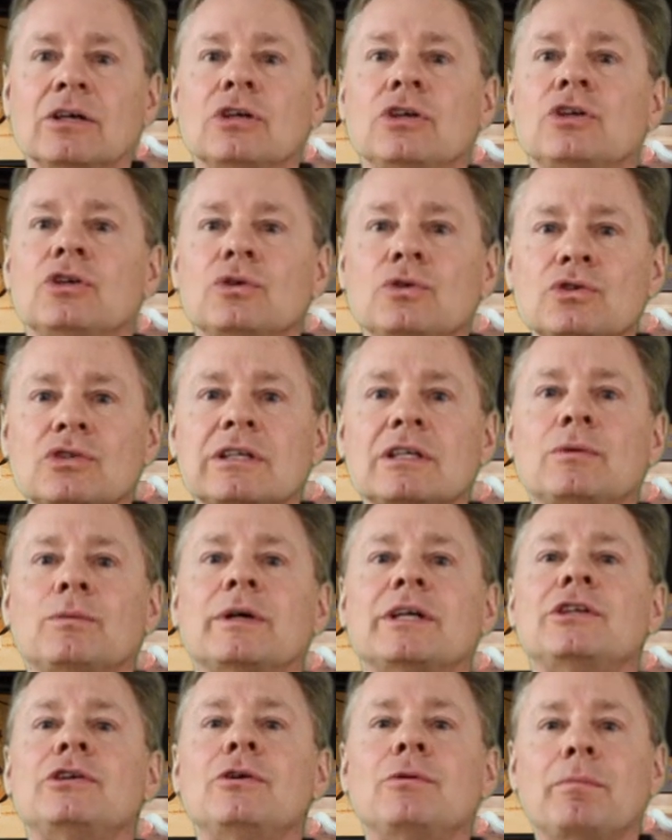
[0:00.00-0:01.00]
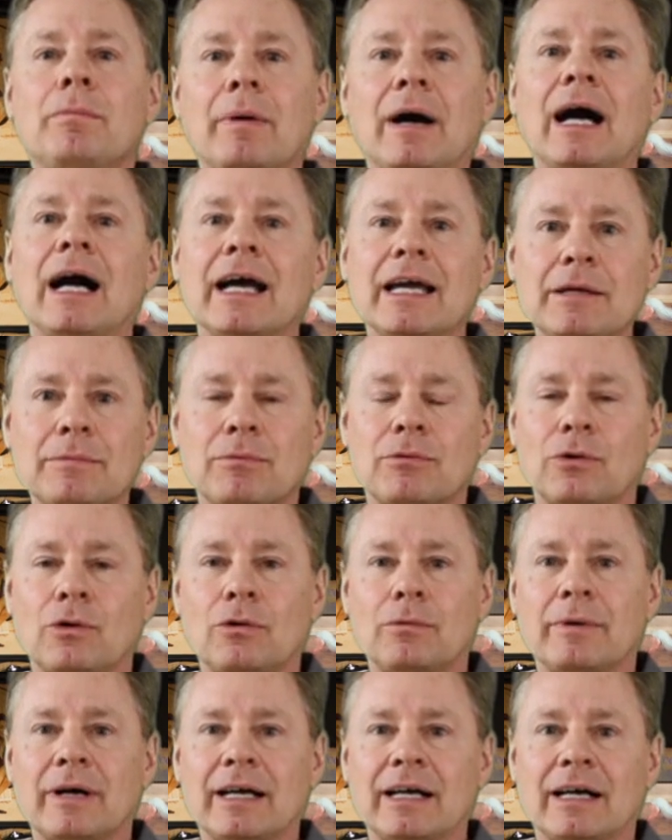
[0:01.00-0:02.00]
Usually when you buy
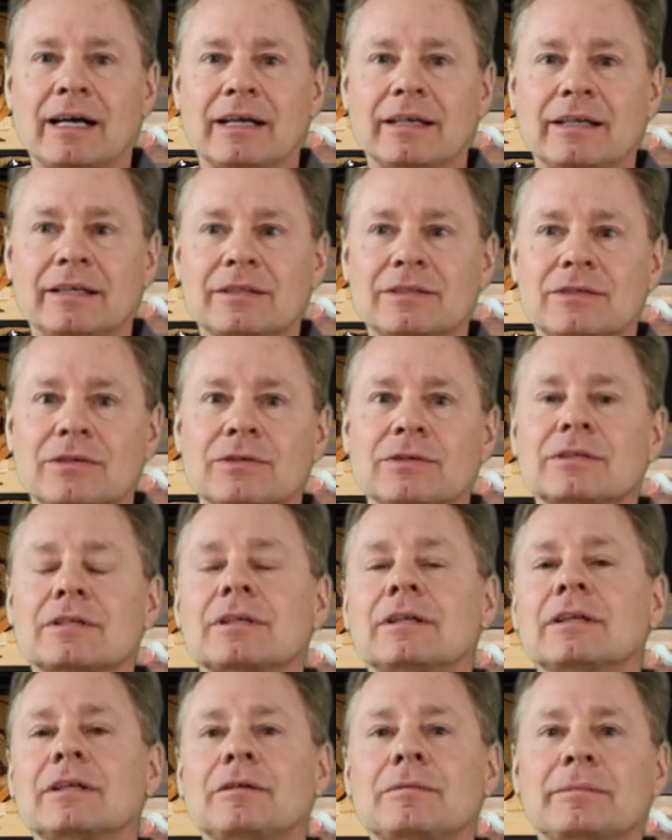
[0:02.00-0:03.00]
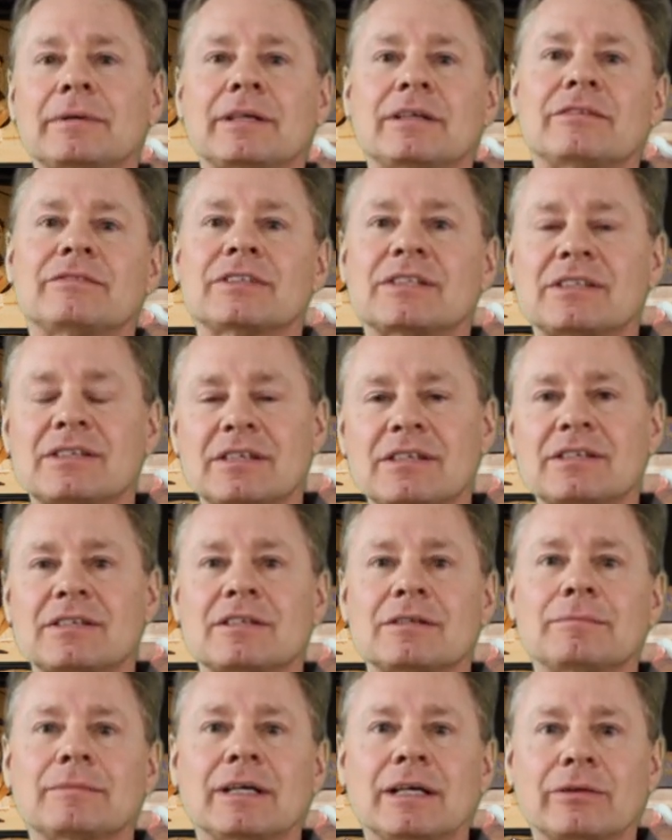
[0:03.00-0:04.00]
probiotics, there's a little bit of a
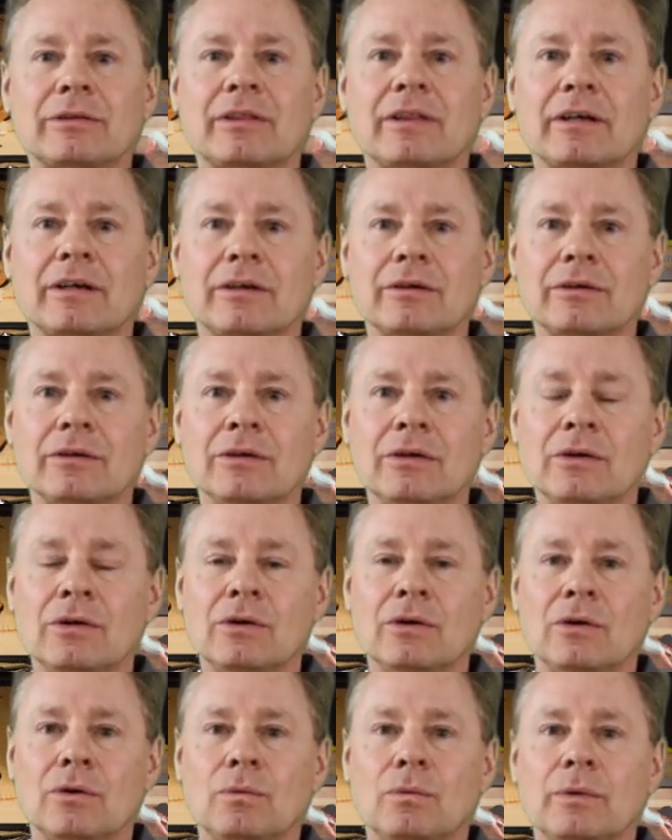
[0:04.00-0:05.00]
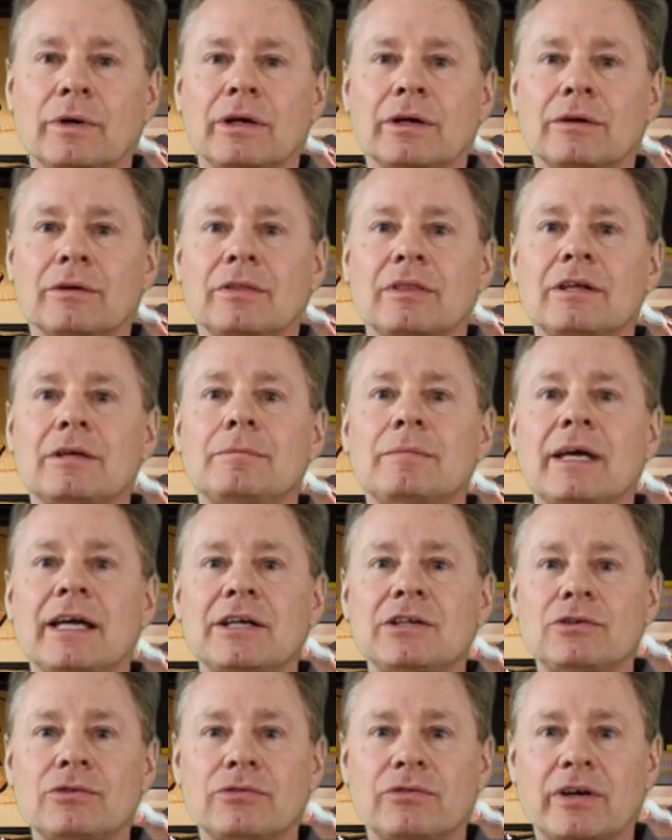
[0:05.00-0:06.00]
system out there where the
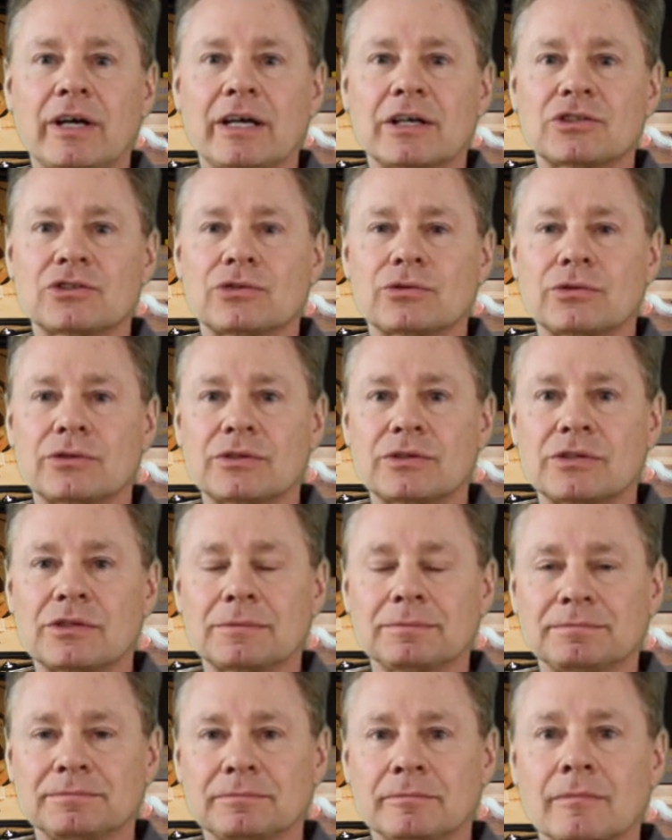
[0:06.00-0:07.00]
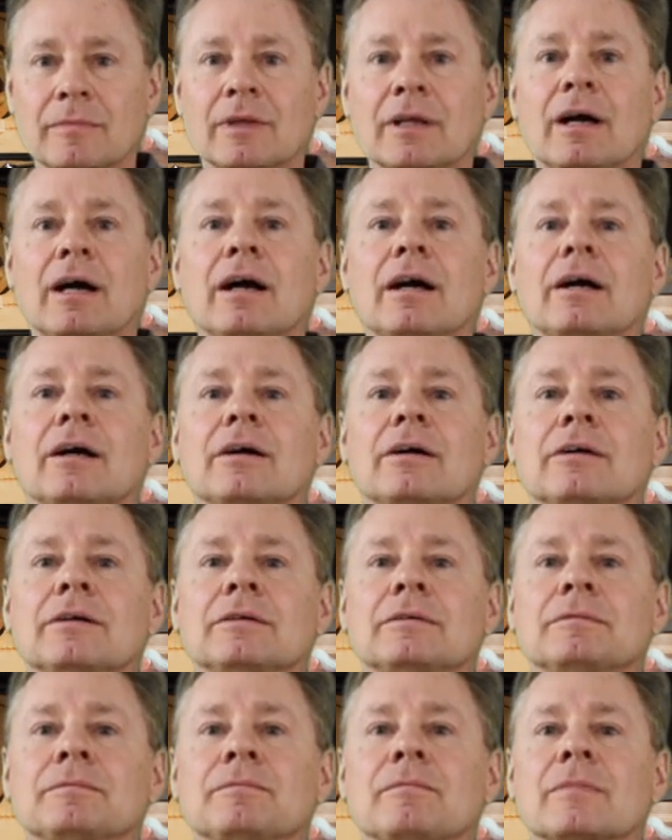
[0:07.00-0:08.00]
manufacturers
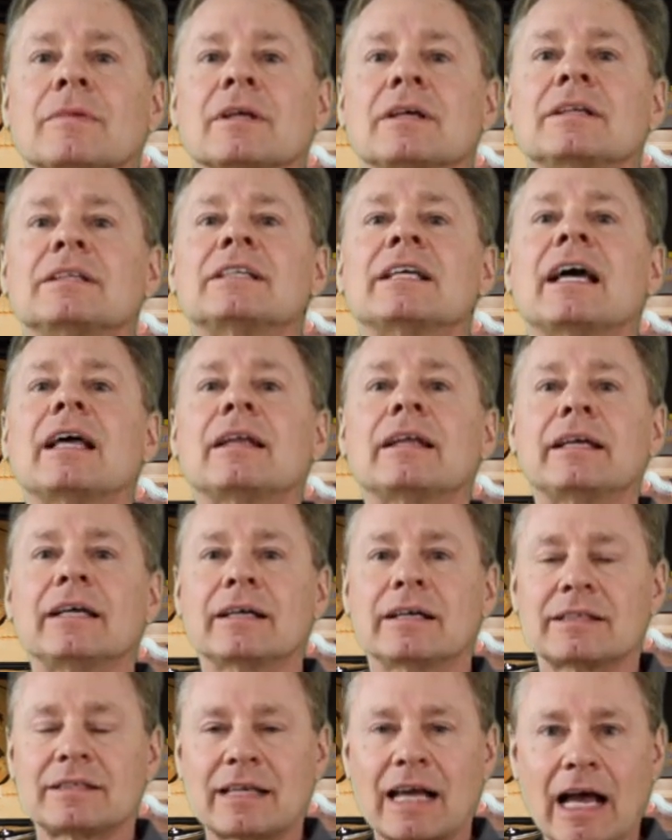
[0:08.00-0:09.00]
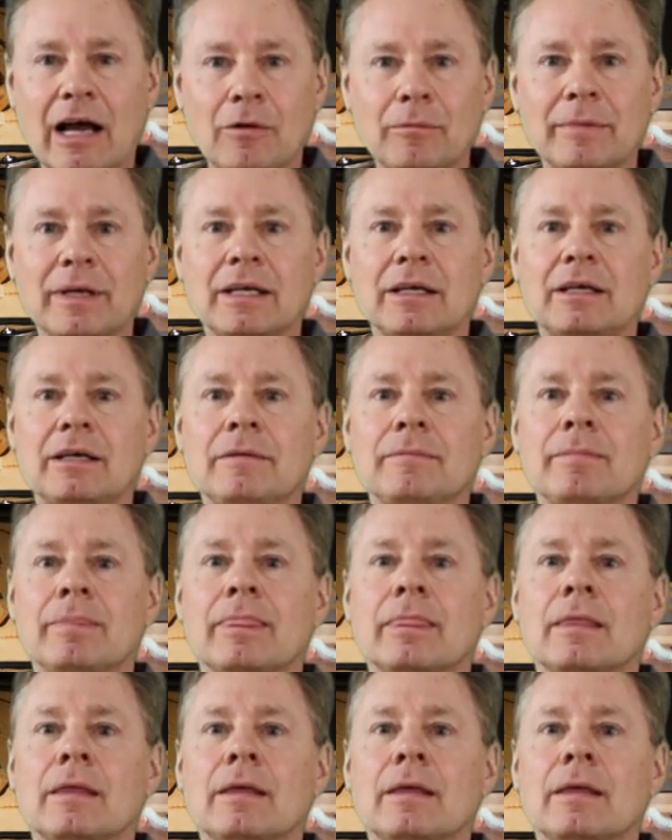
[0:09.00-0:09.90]
are telling us how many